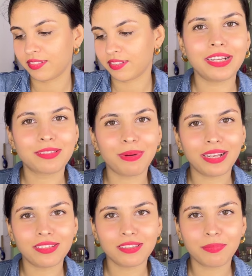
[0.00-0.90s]
It's by
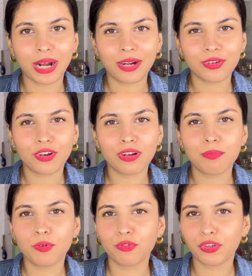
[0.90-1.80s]
this brand called
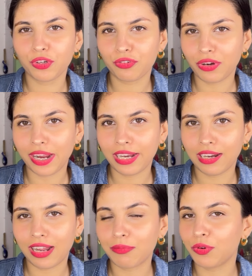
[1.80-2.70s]
Pluviophile.
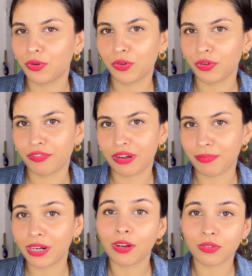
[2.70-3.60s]
I don't know if I'm
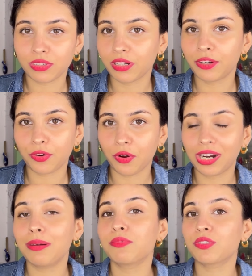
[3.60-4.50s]
pronouncing it wrong.
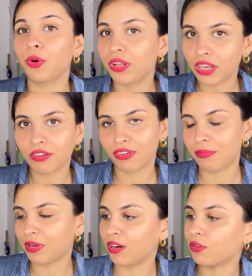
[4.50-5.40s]
I'm sorry if I'm
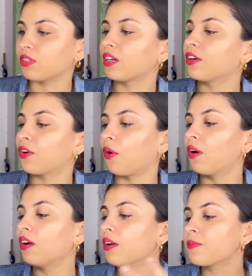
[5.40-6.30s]
pronouncing it
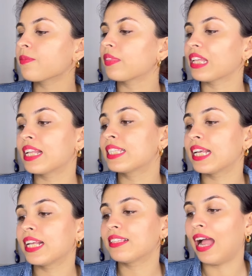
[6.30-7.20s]
wrong. It
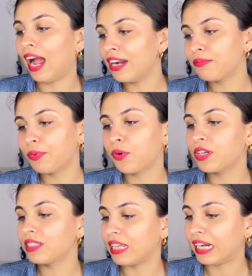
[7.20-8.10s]
says hand pour
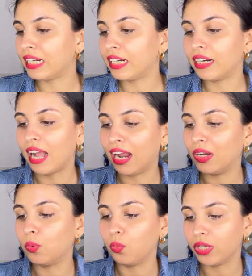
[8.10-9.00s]
scented
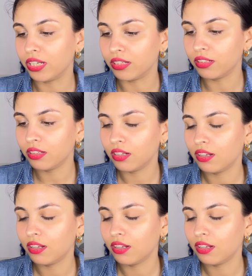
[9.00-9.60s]
and vegan.